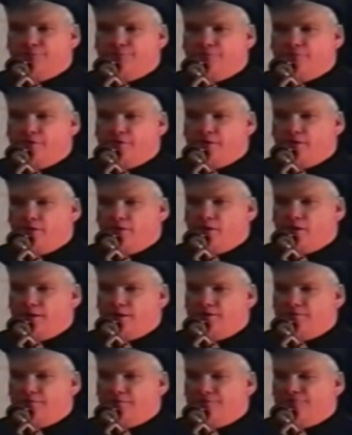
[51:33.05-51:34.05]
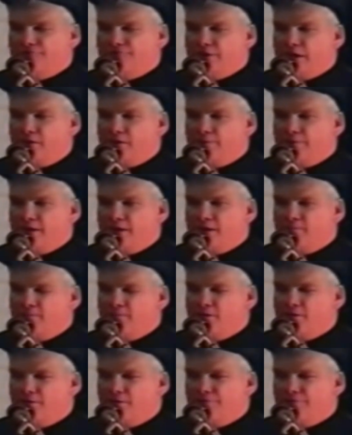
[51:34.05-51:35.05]
some very large ones now
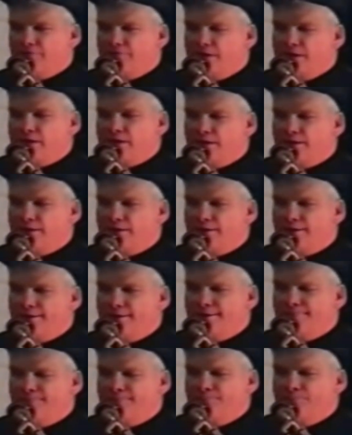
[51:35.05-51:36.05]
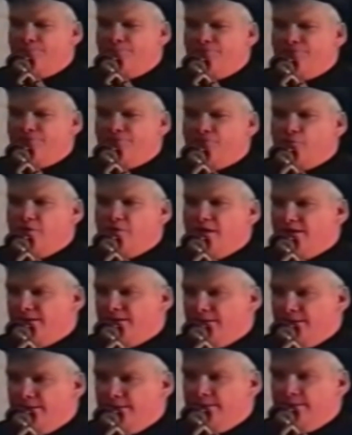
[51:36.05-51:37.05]
being built in um,
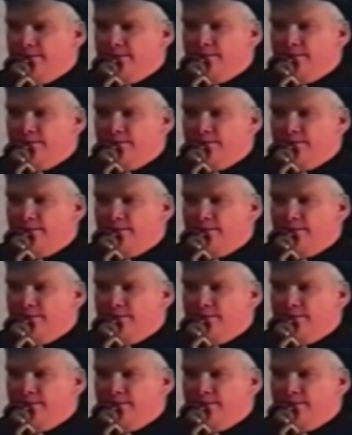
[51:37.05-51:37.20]
Sweden